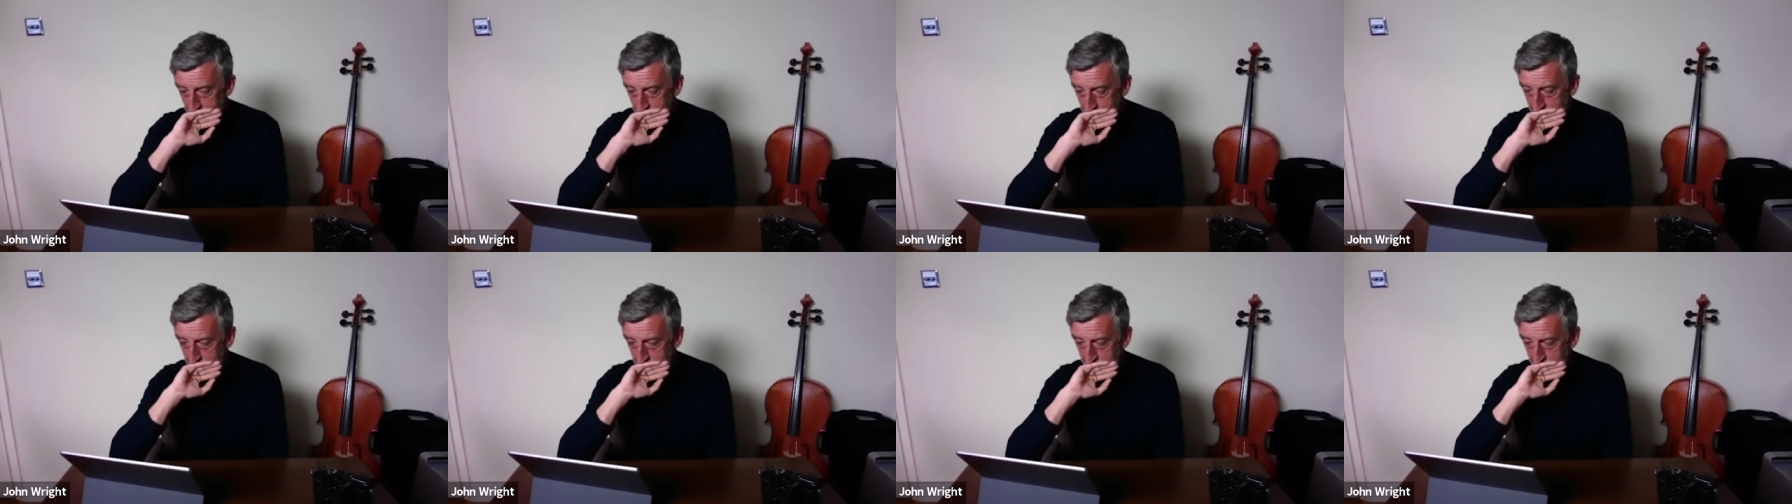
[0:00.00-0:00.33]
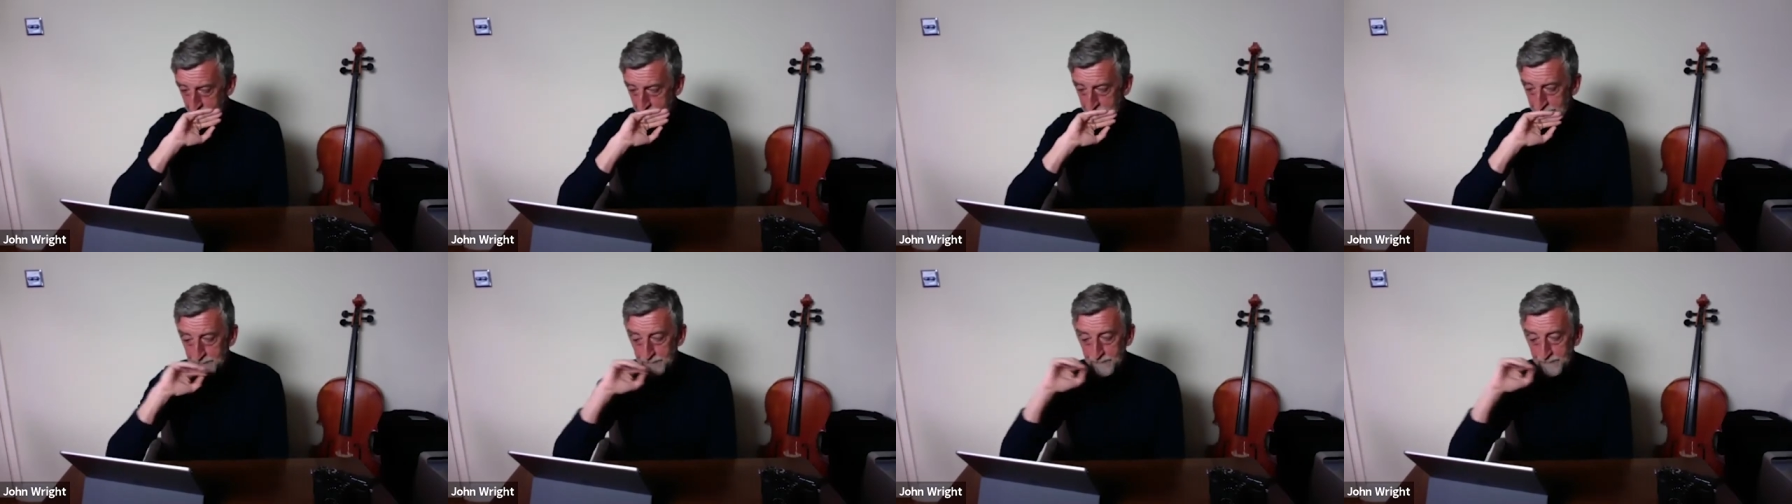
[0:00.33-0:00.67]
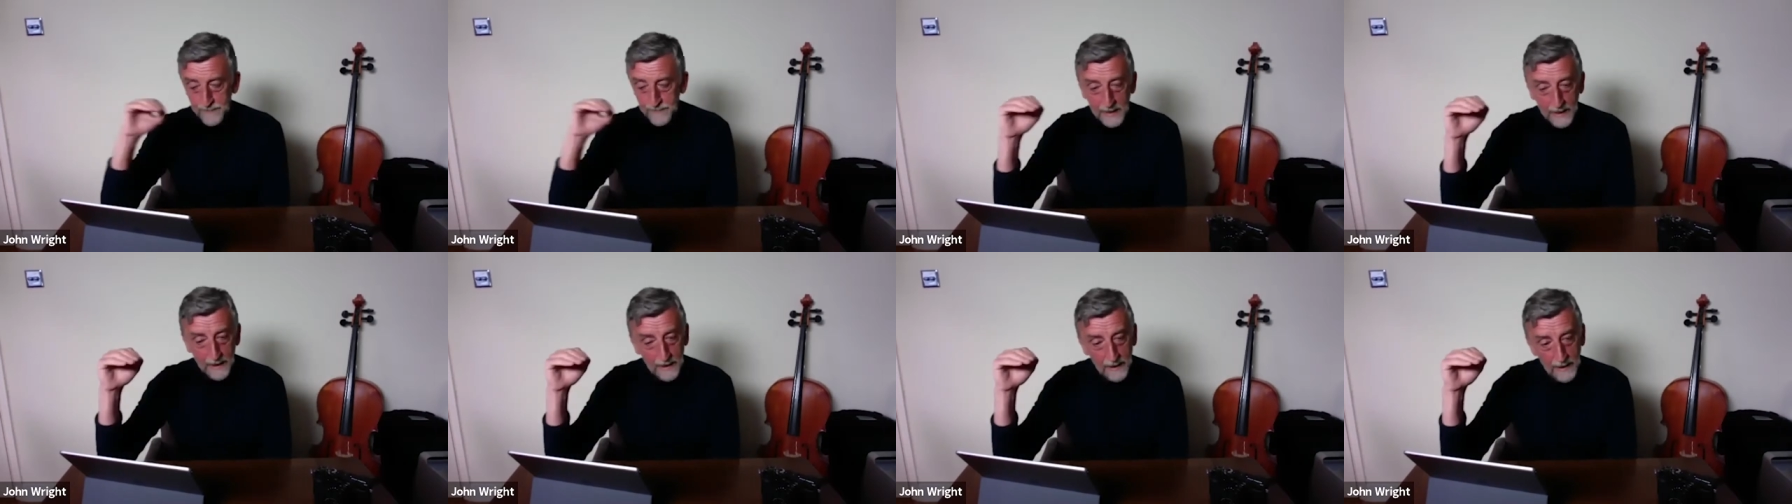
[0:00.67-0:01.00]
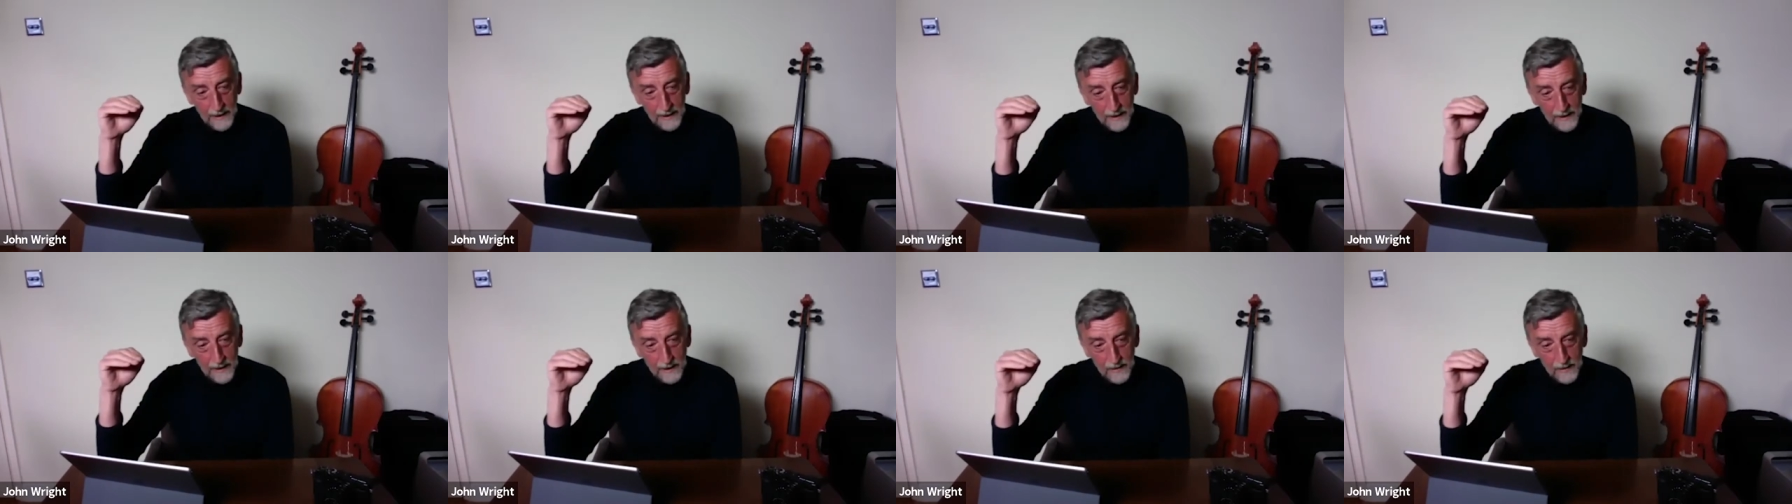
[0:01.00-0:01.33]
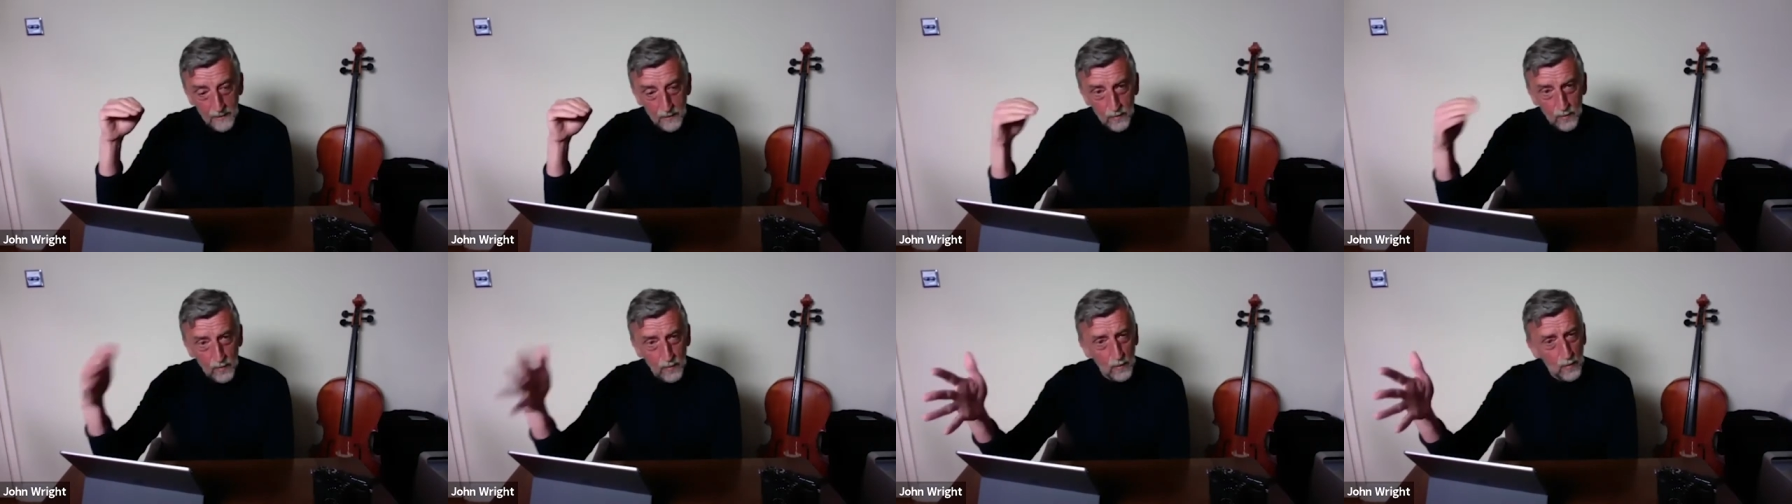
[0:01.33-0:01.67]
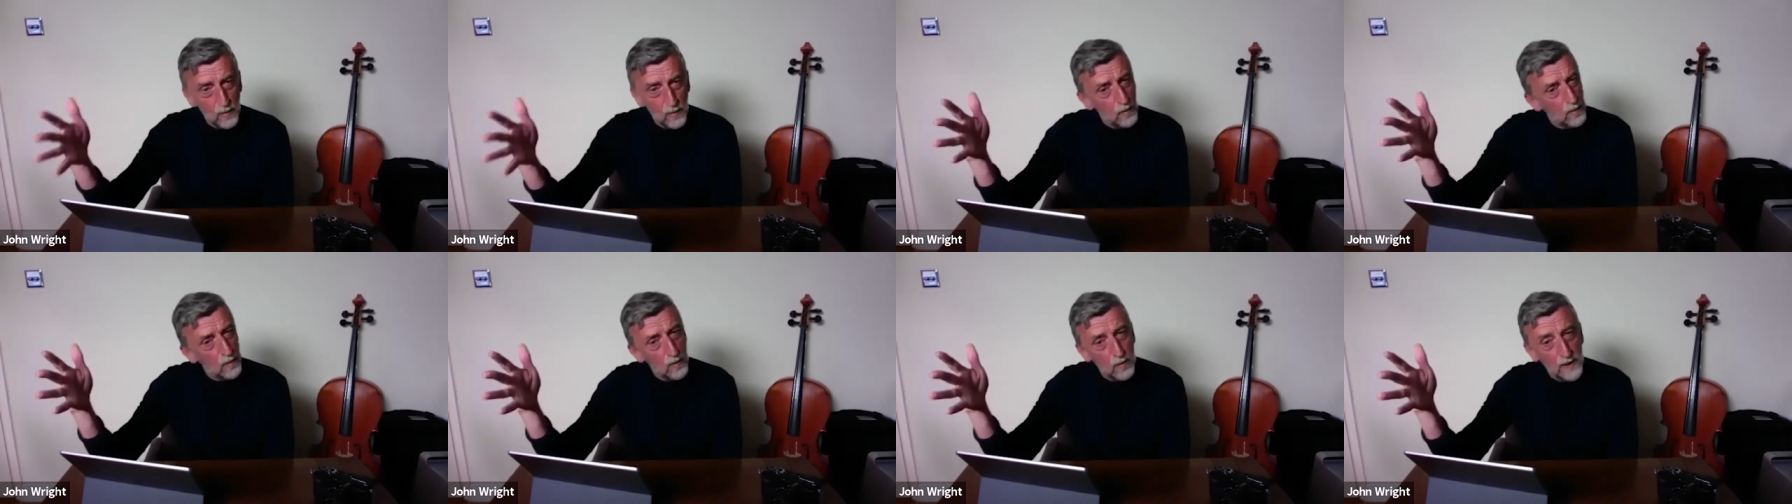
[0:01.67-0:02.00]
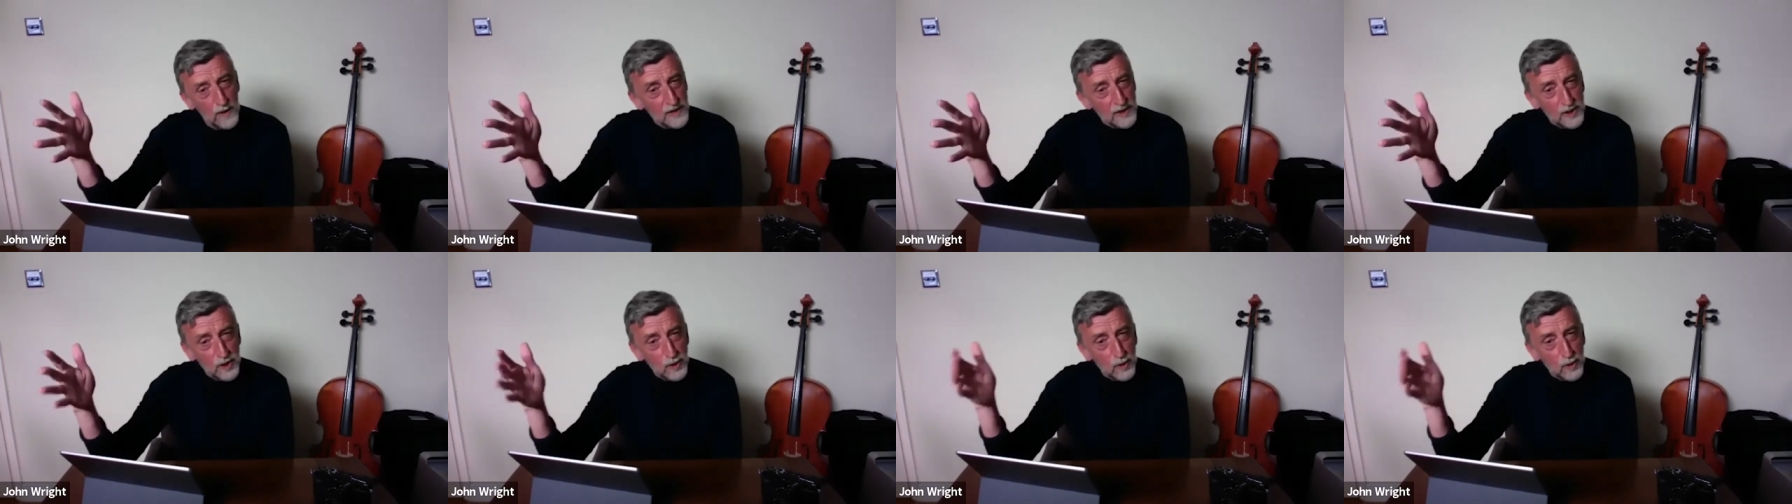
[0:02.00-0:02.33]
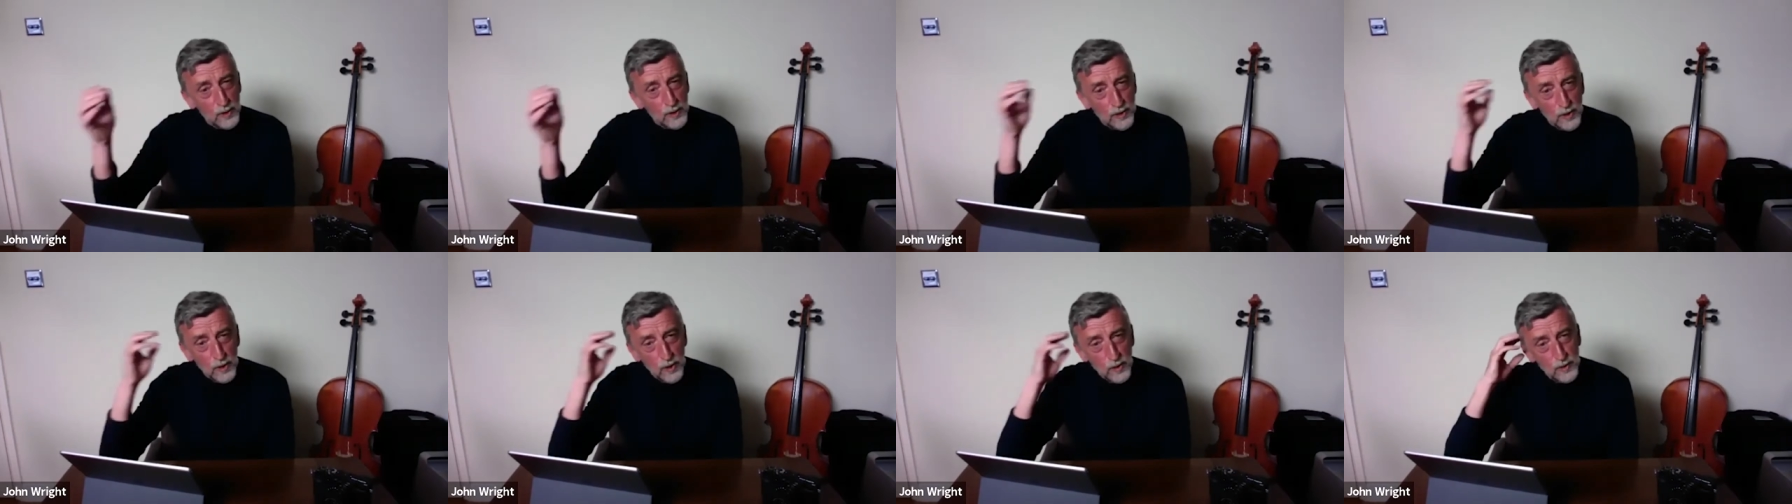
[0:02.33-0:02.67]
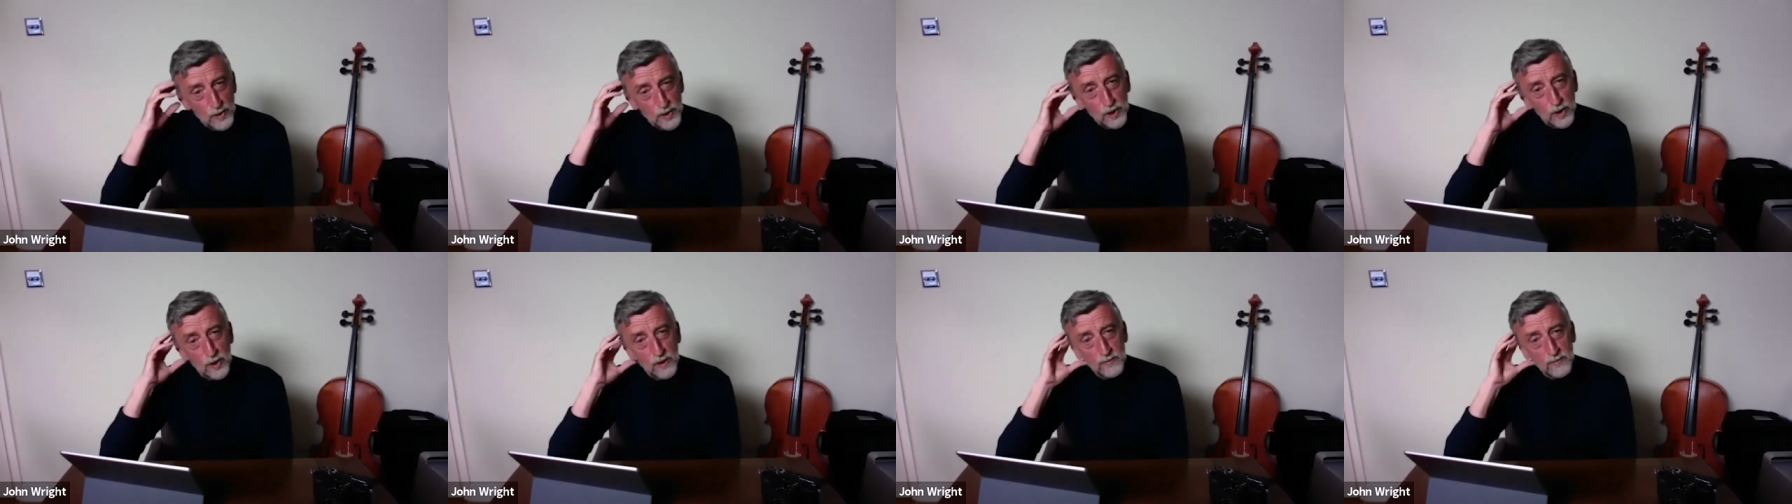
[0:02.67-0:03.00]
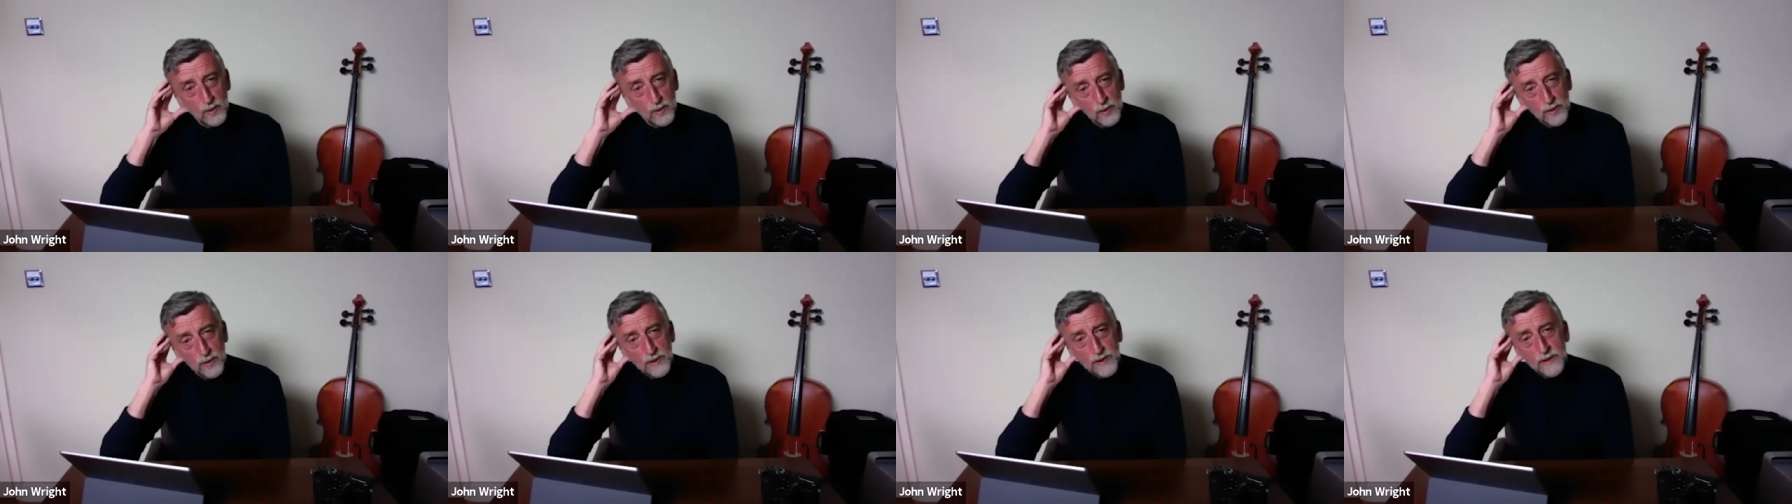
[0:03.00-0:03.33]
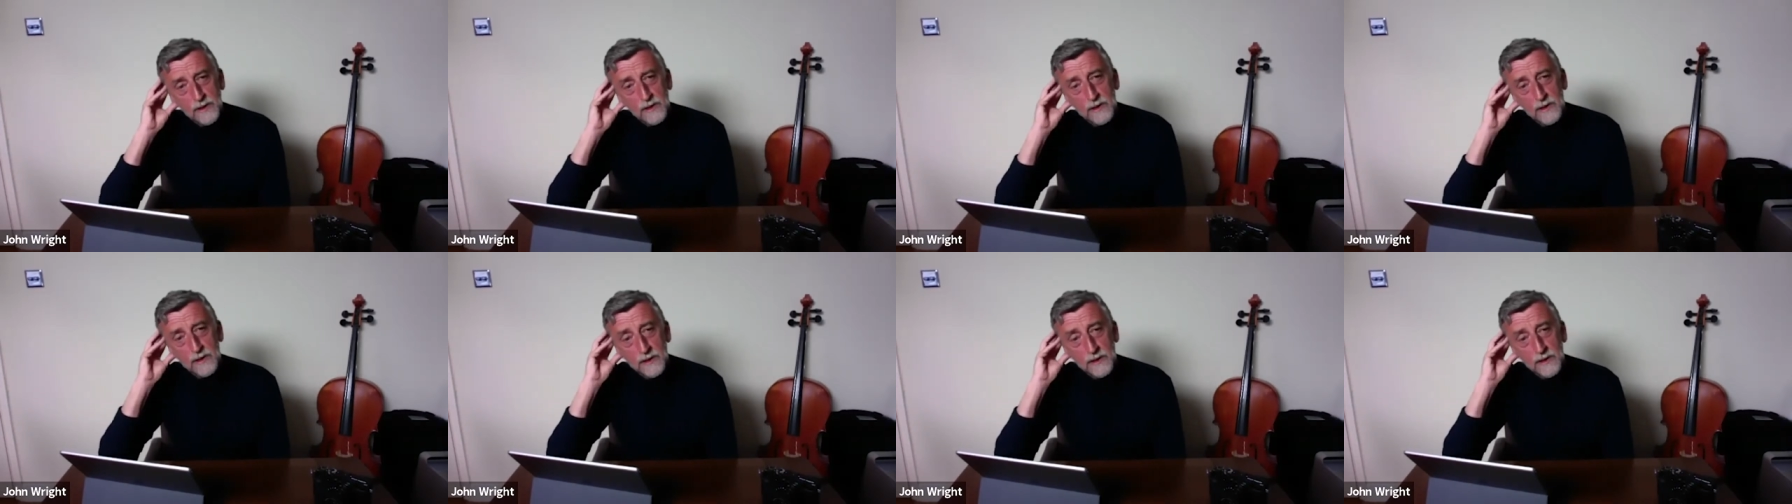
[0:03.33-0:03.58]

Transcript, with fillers: Um, which of those do you enjoy most?